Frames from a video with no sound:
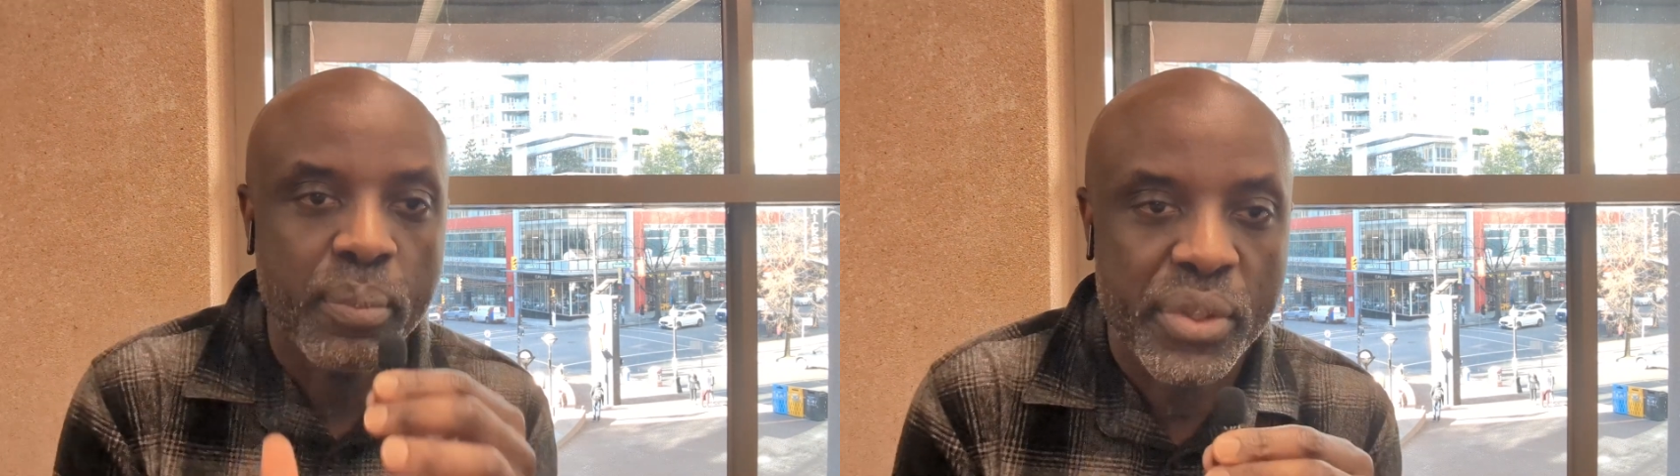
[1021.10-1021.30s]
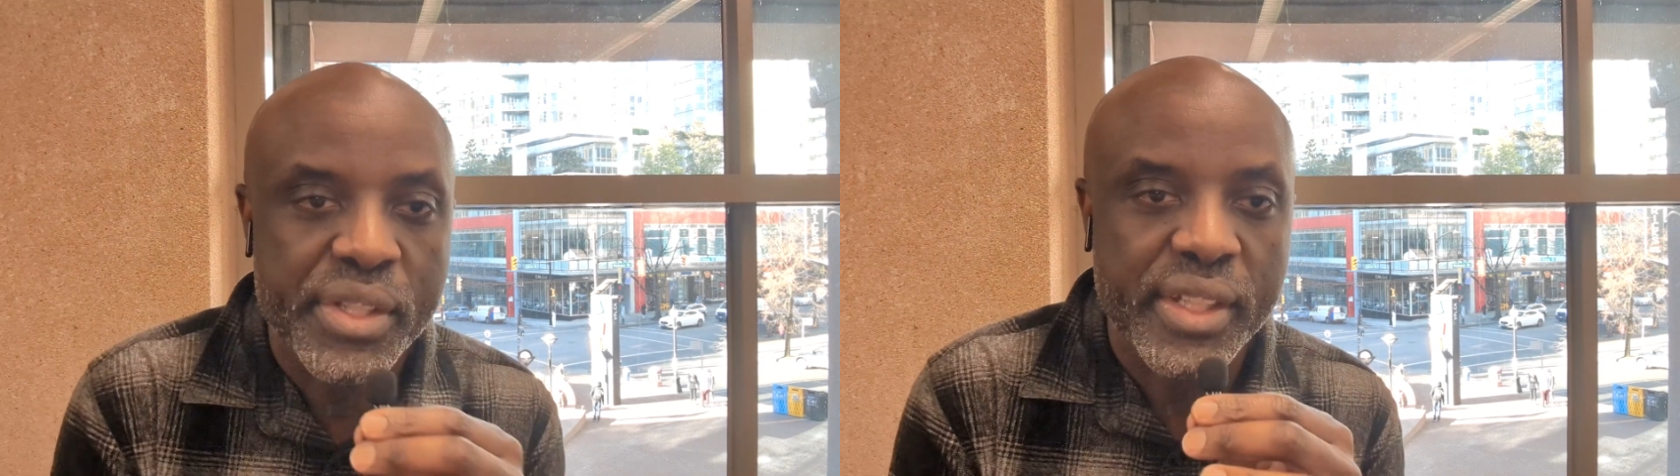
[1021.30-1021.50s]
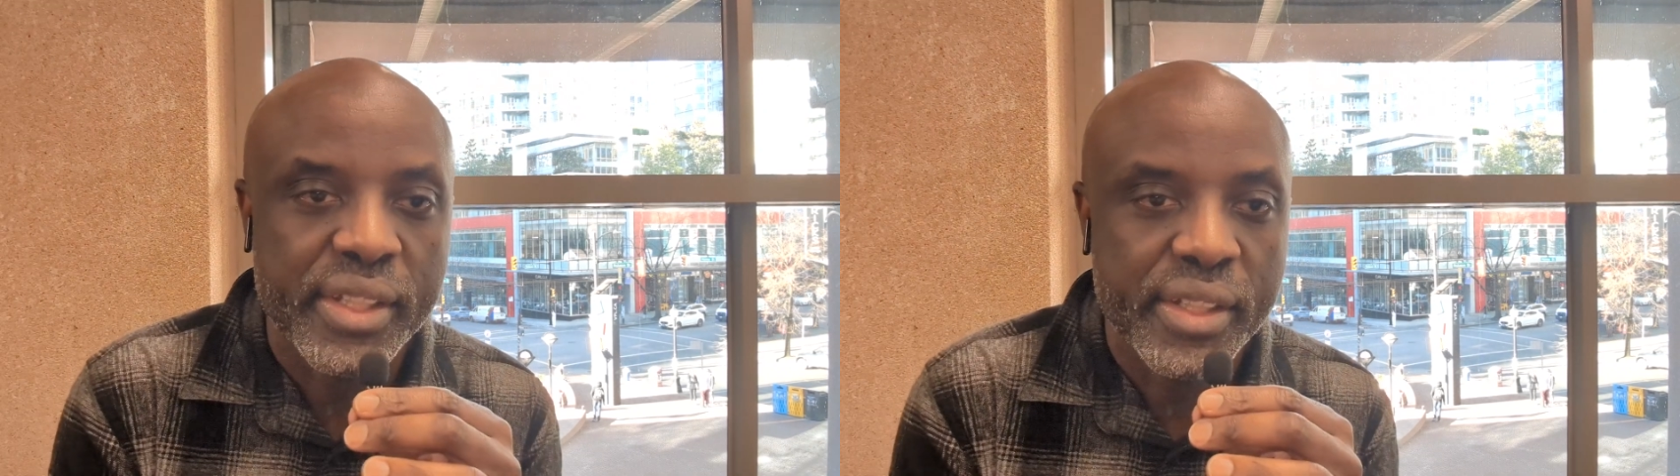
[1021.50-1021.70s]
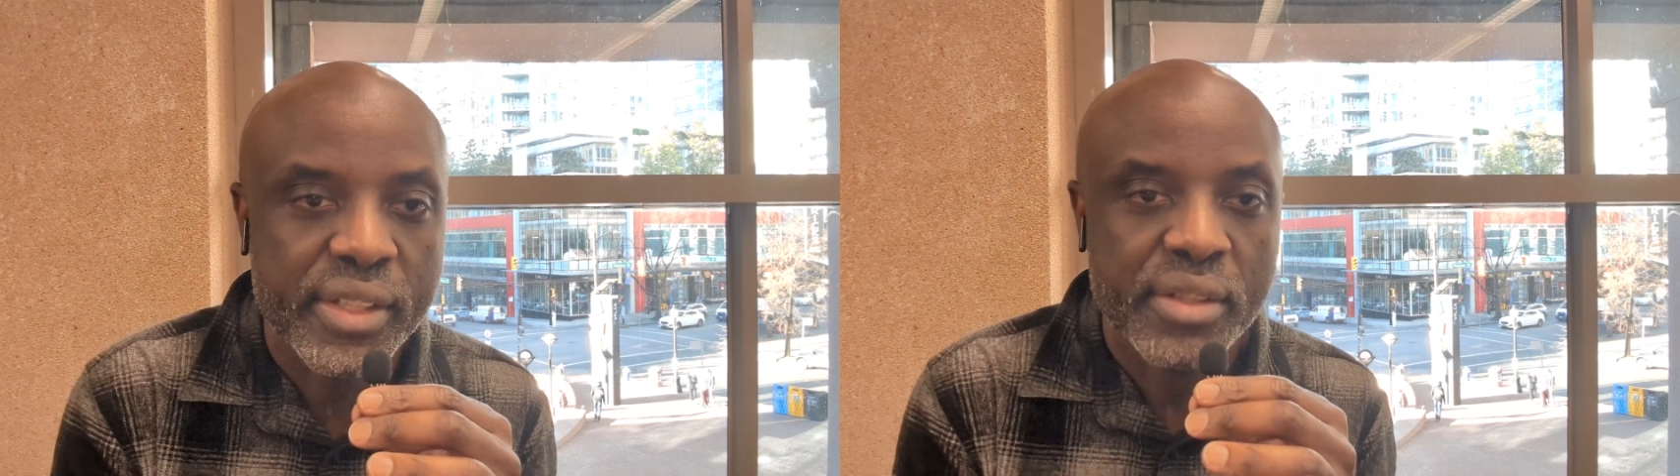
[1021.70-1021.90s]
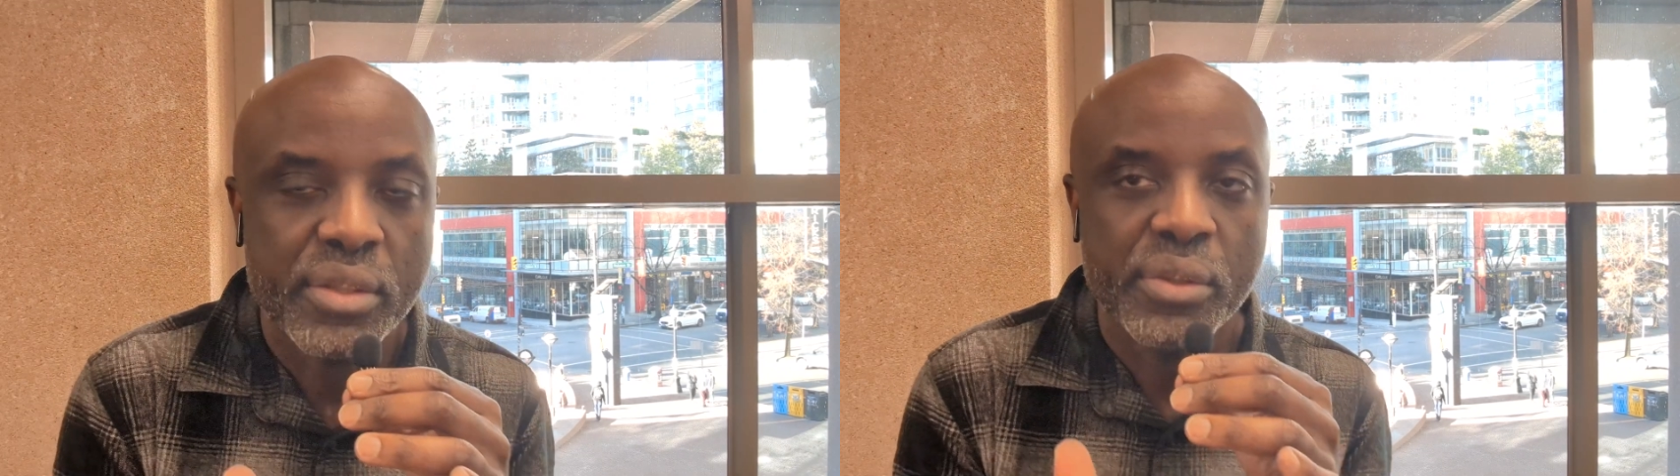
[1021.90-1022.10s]
present
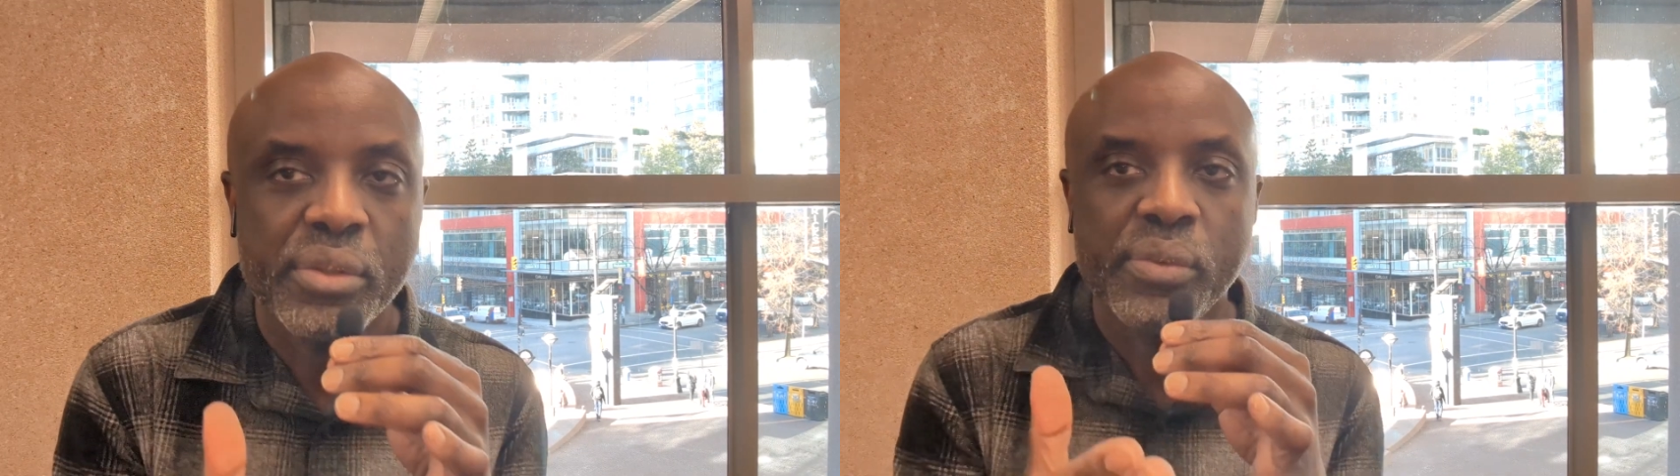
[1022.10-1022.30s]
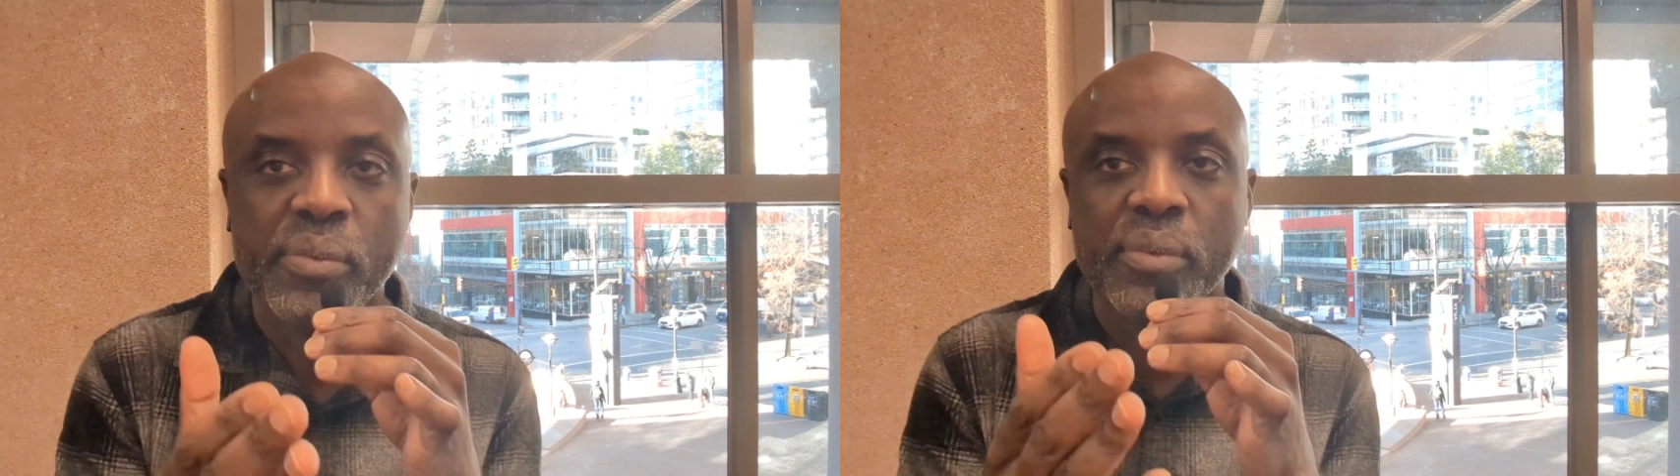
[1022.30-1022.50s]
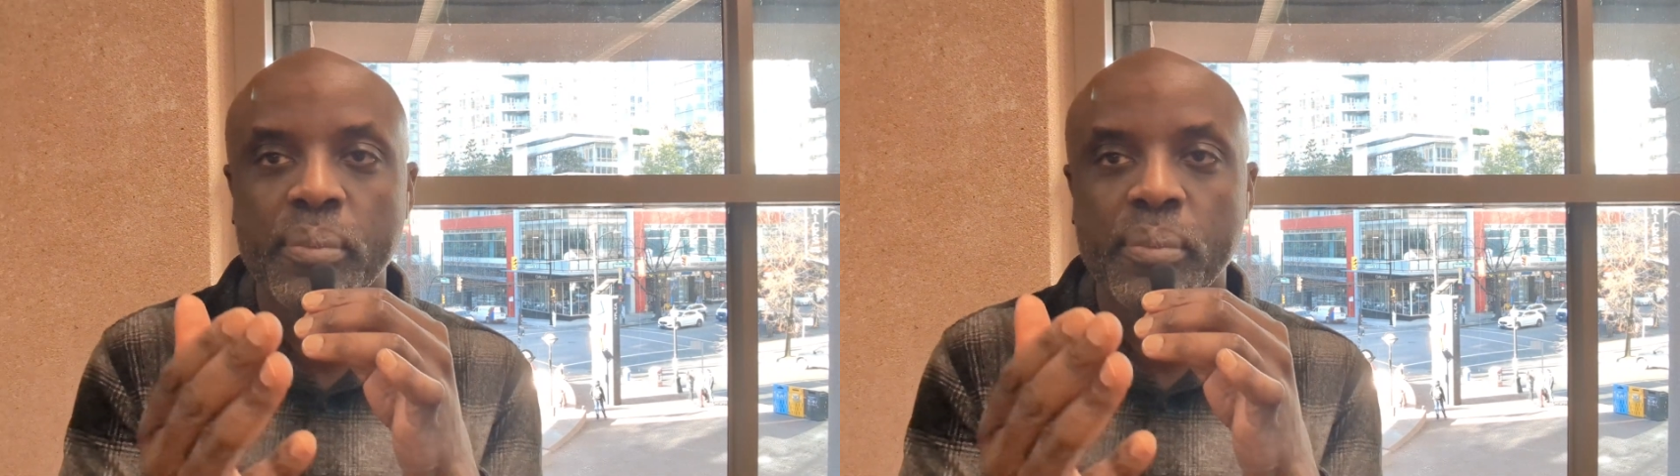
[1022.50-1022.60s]
it to